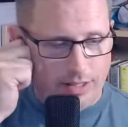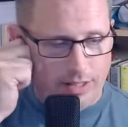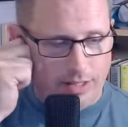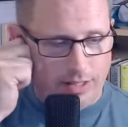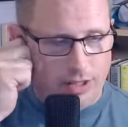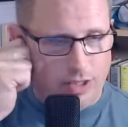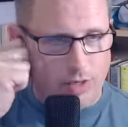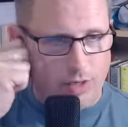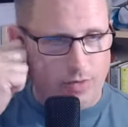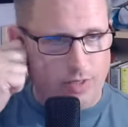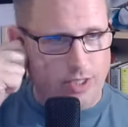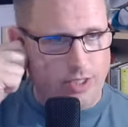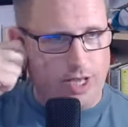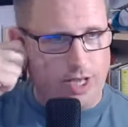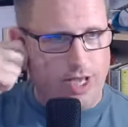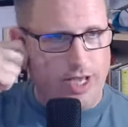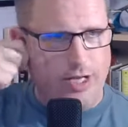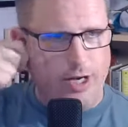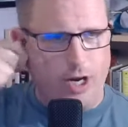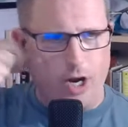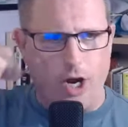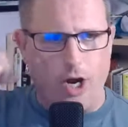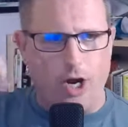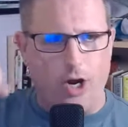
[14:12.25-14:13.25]
So he's
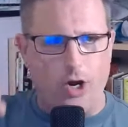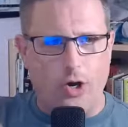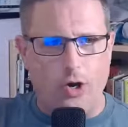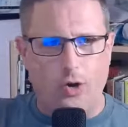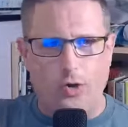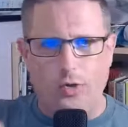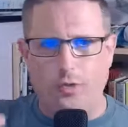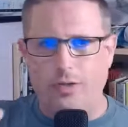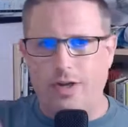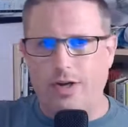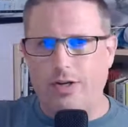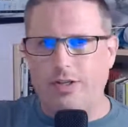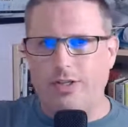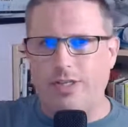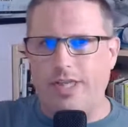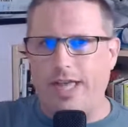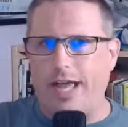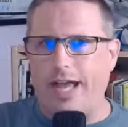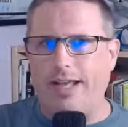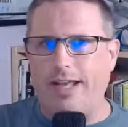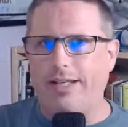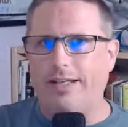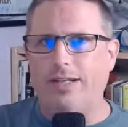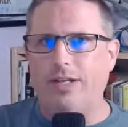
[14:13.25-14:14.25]
like, oh, there's
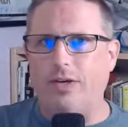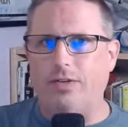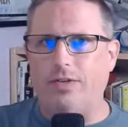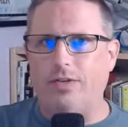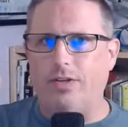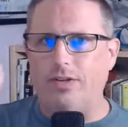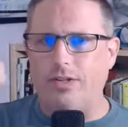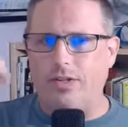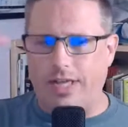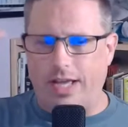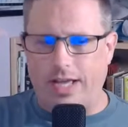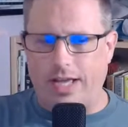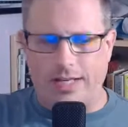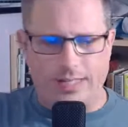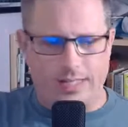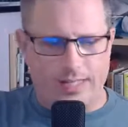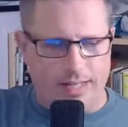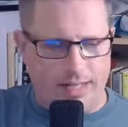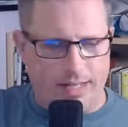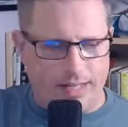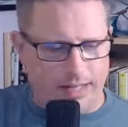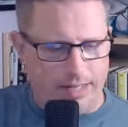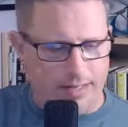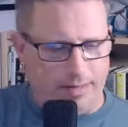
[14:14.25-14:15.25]
that
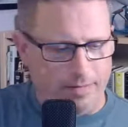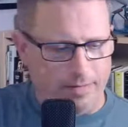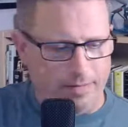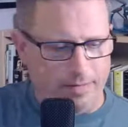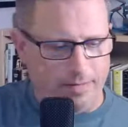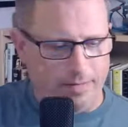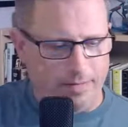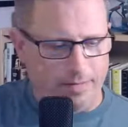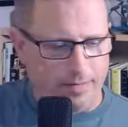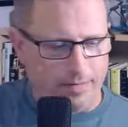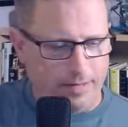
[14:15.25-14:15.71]
the